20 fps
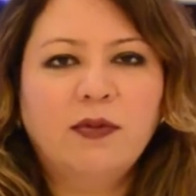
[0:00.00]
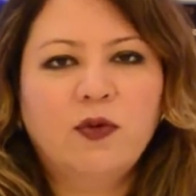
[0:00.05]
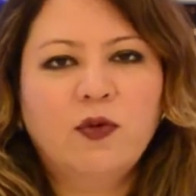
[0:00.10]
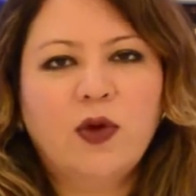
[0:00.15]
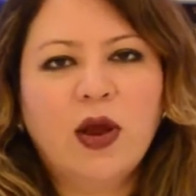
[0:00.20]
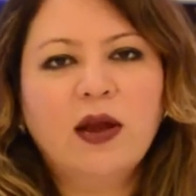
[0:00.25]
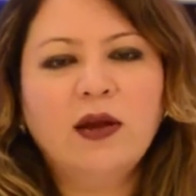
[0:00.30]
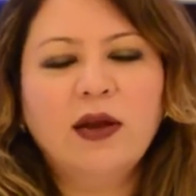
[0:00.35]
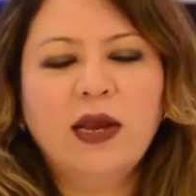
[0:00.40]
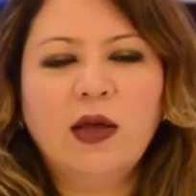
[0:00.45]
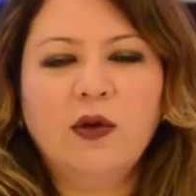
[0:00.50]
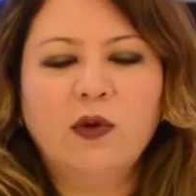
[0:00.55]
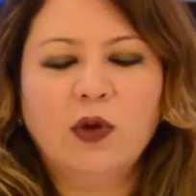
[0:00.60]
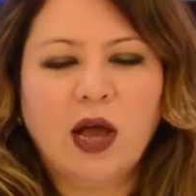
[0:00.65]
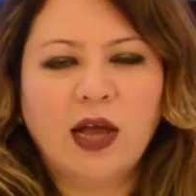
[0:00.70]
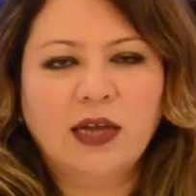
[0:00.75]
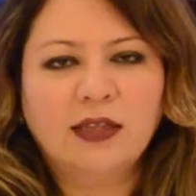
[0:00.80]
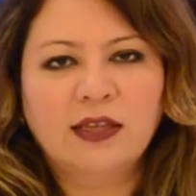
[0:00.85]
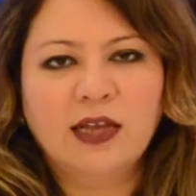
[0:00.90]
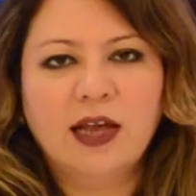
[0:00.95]
rarely
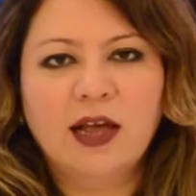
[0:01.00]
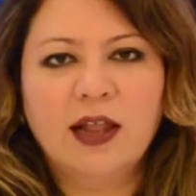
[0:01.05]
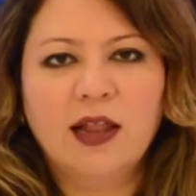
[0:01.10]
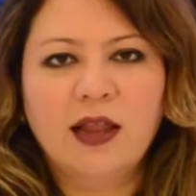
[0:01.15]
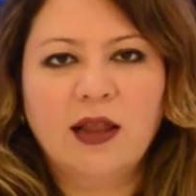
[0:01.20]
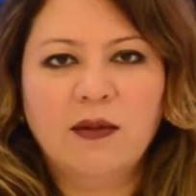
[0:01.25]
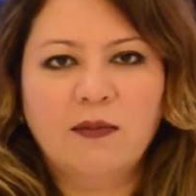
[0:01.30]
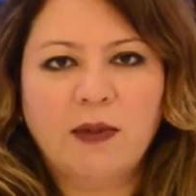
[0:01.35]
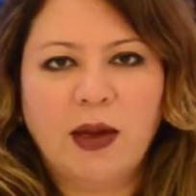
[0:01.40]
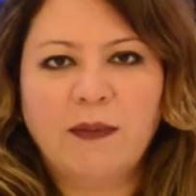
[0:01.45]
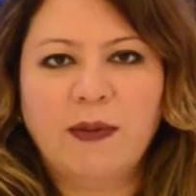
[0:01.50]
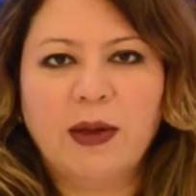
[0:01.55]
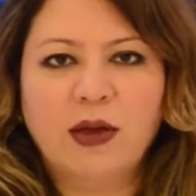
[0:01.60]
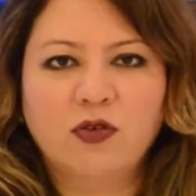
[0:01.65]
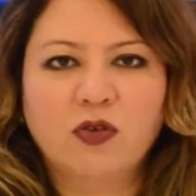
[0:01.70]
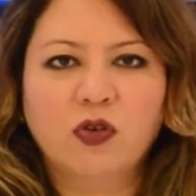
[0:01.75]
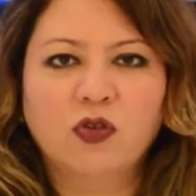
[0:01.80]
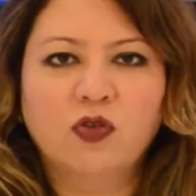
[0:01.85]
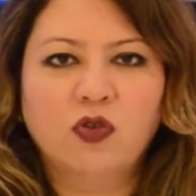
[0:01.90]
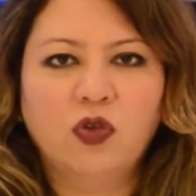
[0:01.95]
I tell my
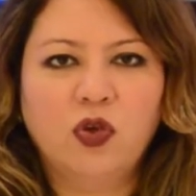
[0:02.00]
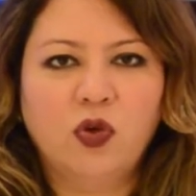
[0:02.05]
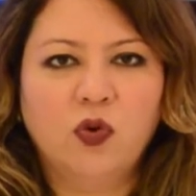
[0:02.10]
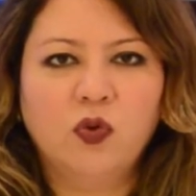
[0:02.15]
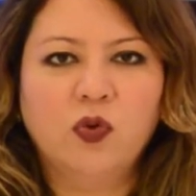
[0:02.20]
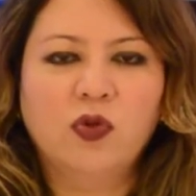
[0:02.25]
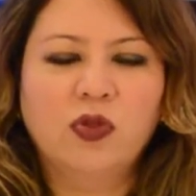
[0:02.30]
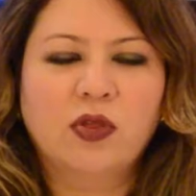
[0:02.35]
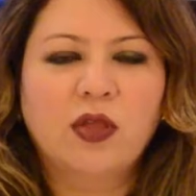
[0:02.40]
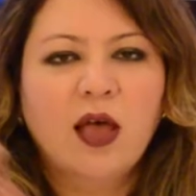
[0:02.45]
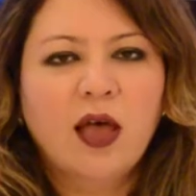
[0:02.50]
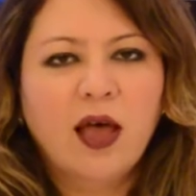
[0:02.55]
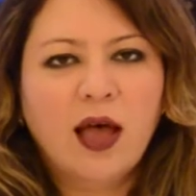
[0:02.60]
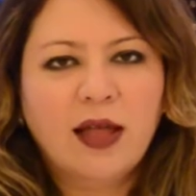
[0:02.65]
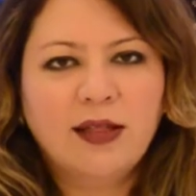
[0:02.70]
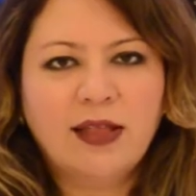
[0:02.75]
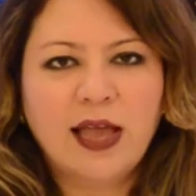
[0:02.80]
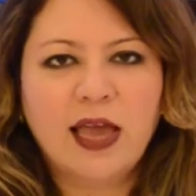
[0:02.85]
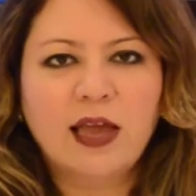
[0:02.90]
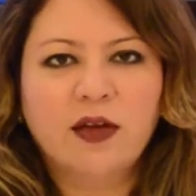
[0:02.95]
patient to use
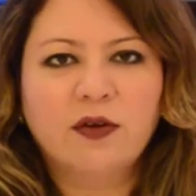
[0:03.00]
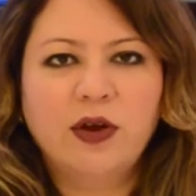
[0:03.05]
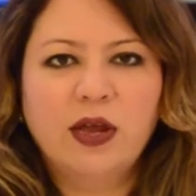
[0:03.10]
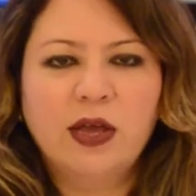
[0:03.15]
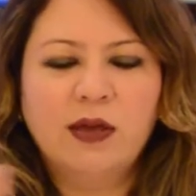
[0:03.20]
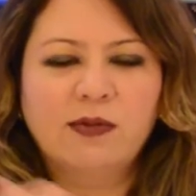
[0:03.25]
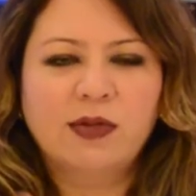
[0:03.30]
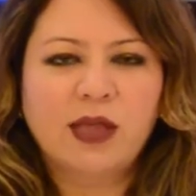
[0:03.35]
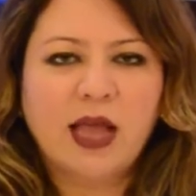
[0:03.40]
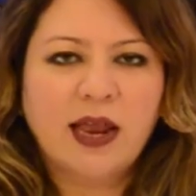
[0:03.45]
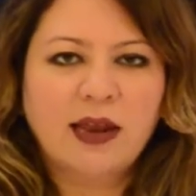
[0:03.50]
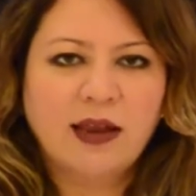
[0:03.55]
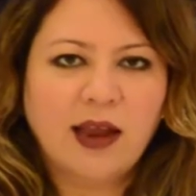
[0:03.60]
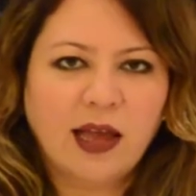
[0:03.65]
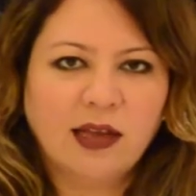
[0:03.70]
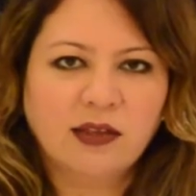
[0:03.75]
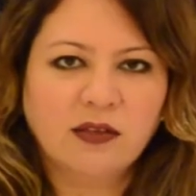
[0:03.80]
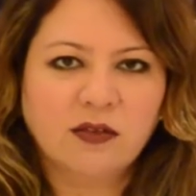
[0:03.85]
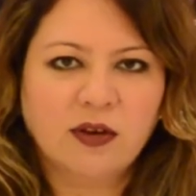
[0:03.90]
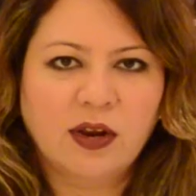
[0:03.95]
day creams and
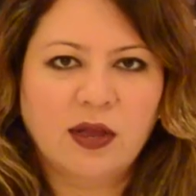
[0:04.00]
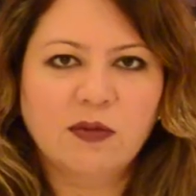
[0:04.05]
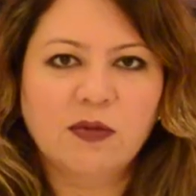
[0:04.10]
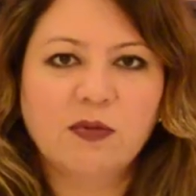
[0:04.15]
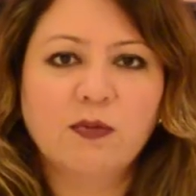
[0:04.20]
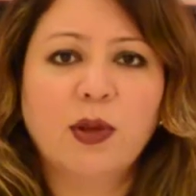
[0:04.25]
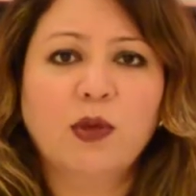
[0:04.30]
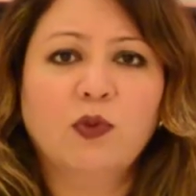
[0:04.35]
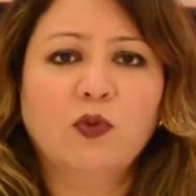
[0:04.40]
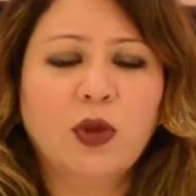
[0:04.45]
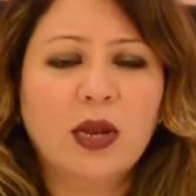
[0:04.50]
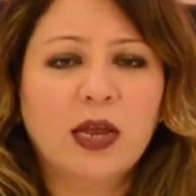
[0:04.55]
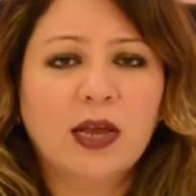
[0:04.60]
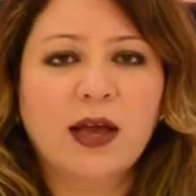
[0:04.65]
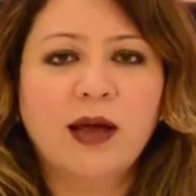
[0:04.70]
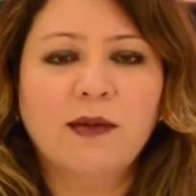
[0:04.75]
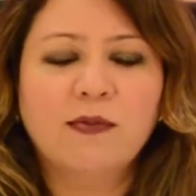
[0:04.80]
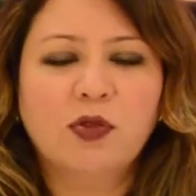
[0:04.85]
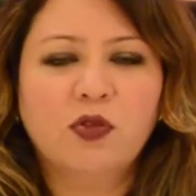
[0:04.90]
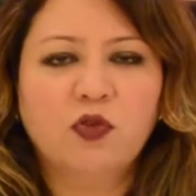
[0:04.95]
night cream, but when it
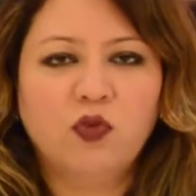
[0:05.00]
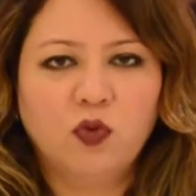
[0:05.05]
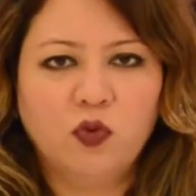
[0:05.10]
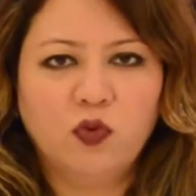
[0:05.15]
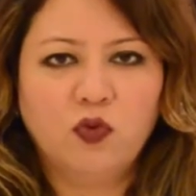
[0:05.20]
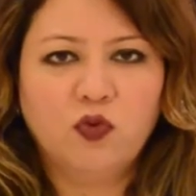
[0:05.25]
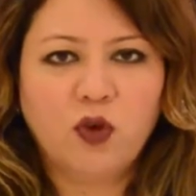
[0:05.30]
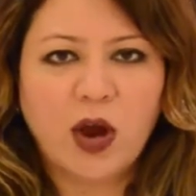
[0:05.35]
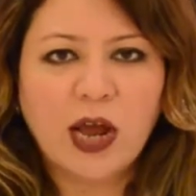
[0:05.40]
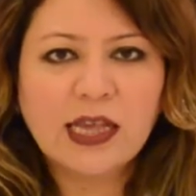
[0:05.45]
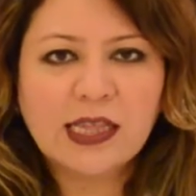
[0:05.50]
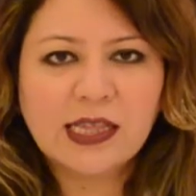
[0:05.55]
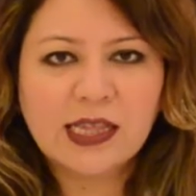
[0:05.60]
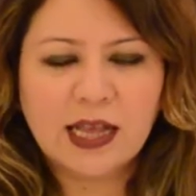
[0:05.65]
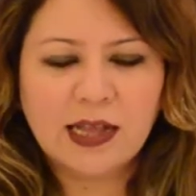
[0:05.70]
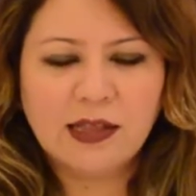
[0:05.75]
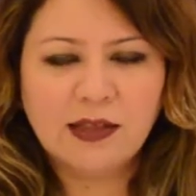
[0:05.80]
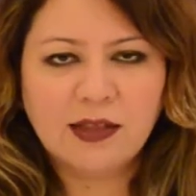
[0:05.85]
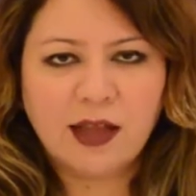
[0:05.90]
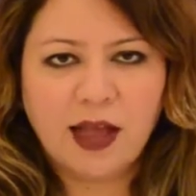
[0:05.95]
comes to dry
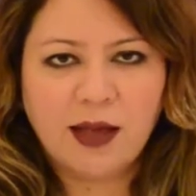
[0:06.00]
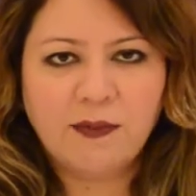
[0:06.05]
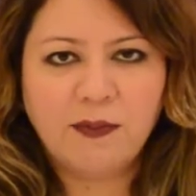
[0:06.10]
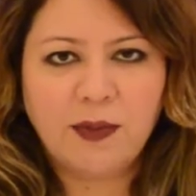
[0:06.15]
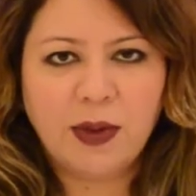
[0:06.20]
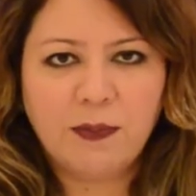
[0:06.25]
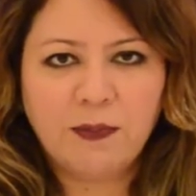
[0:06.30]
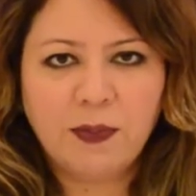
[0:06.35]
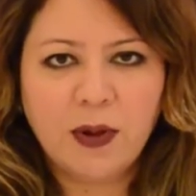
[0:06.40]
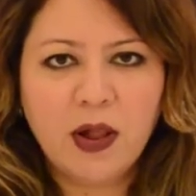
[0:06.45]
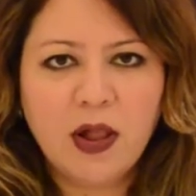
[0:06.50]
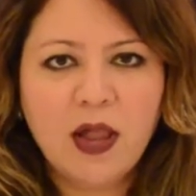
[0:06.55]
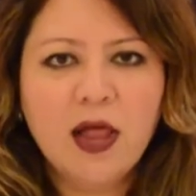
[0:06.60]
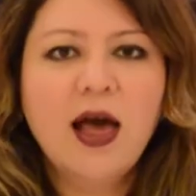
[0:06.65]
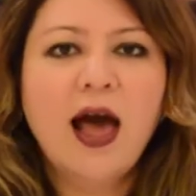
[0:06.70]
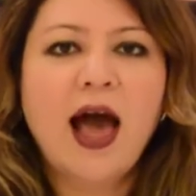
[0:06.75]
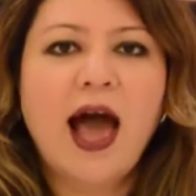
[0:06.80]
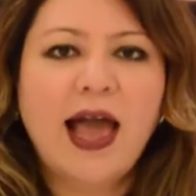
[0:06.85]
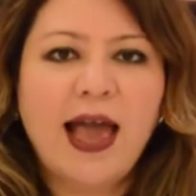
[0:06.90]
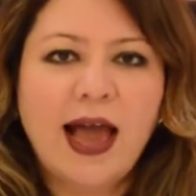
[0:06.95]
skin type people,
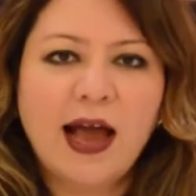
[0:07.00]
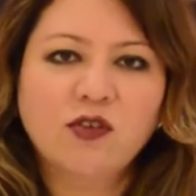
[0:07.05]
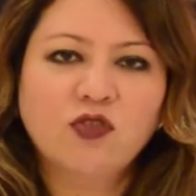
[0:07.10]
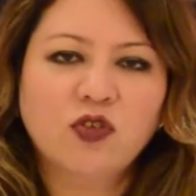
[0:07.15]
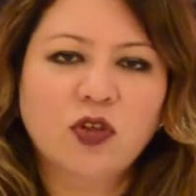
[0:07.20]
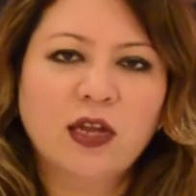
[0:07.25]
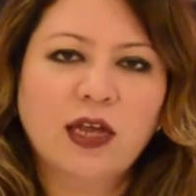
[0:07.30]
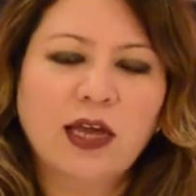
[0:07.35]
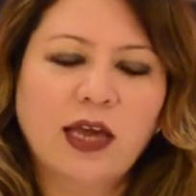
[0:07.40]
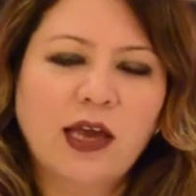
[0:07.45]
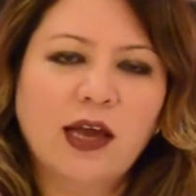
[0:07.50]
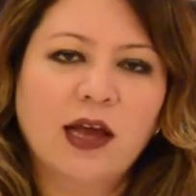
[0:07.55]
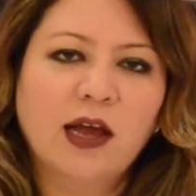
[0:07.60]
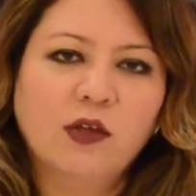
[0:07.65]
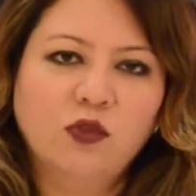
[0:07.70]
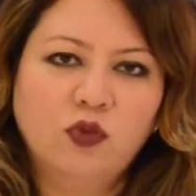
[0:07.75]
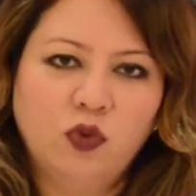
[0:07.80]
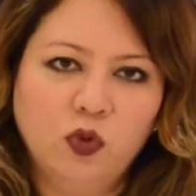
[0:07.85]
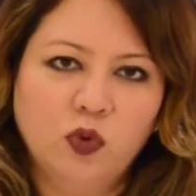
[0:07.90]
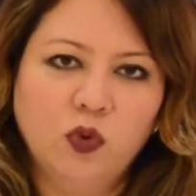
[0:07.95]
I actually
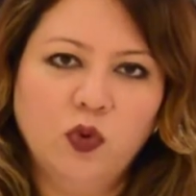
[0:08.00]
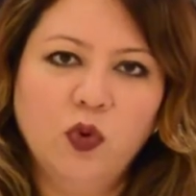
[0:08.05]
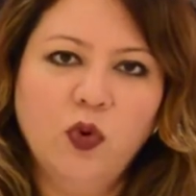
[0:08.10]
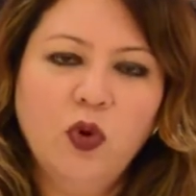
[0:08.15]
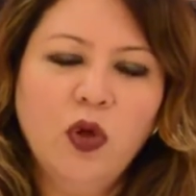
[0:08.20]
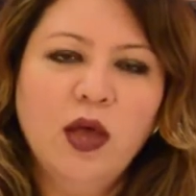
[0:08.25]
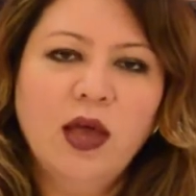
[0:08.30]
do